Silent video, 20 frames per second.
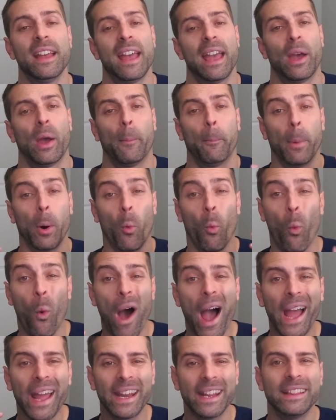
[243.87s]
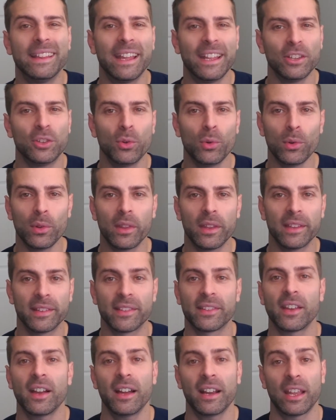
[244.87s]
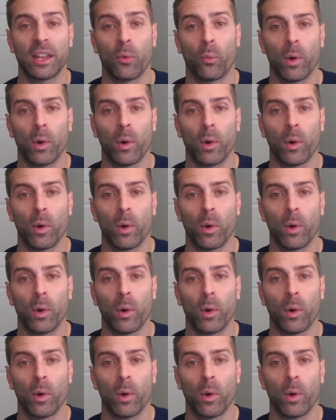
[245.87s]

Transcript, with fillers: But why did they do this study?